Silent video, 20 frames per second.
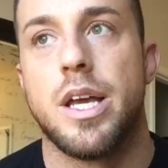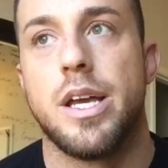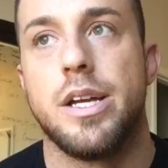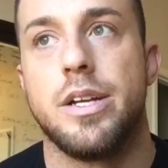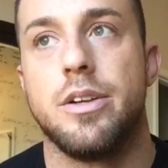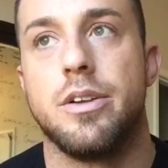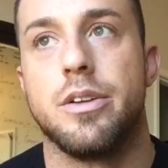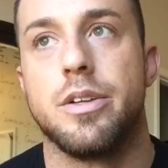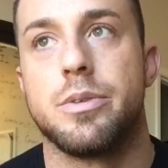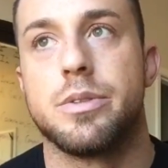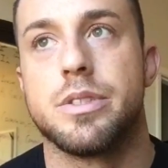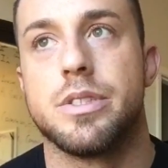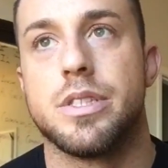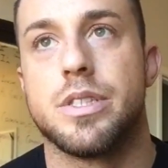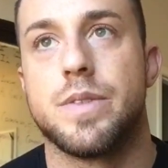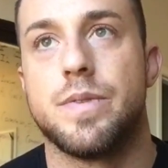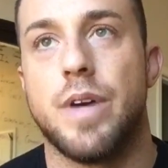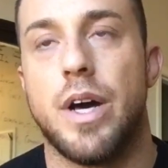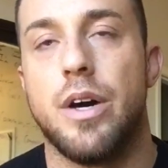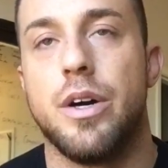And there was
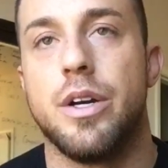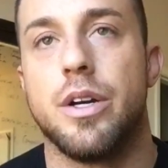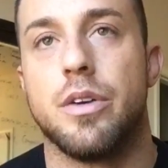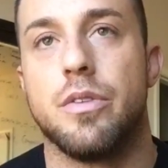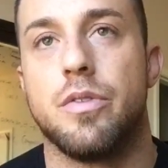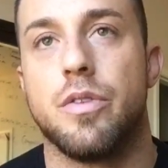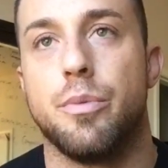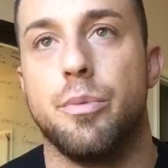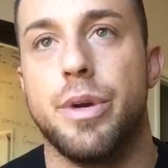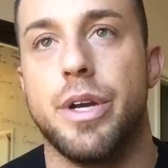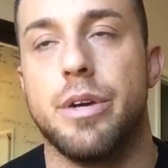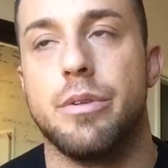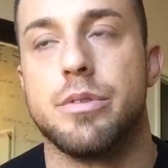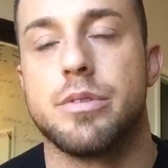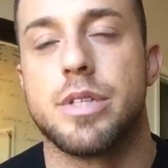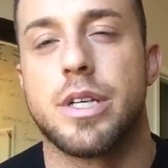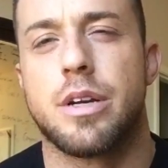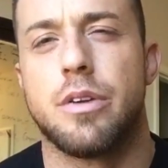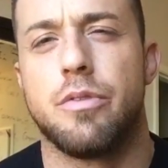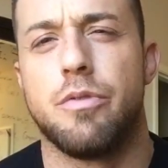this failure for me. It
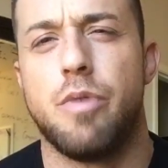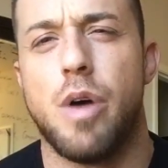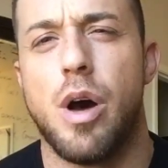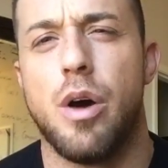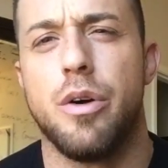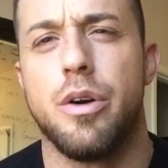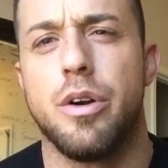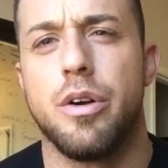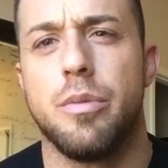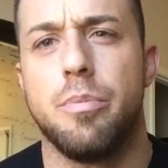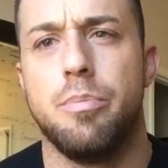was like a failure